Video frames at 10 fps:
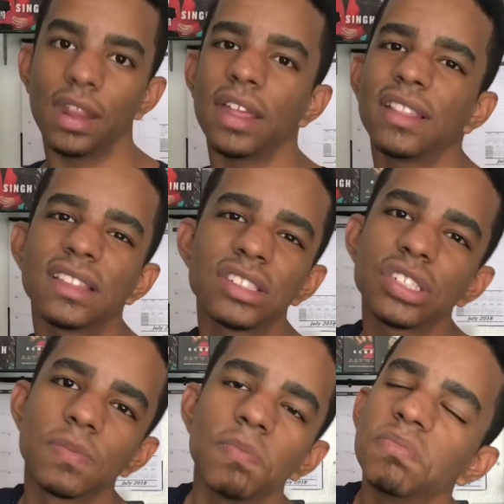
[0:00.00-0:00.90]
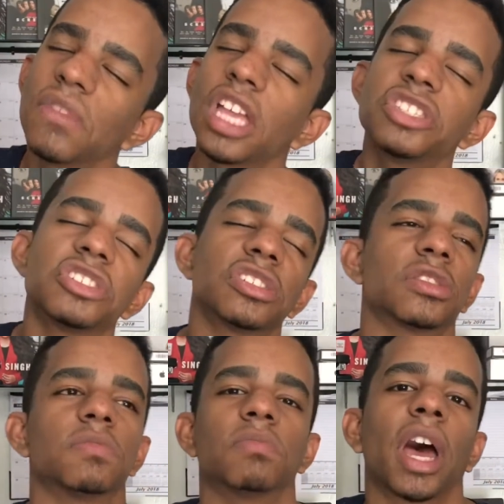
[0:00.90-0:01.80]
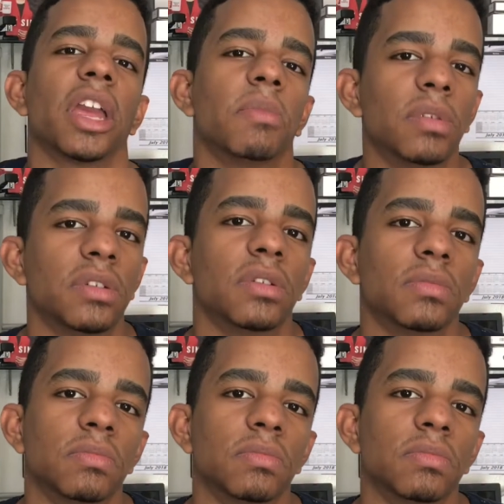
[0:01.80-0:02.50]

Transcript: Like, that's just my opinion.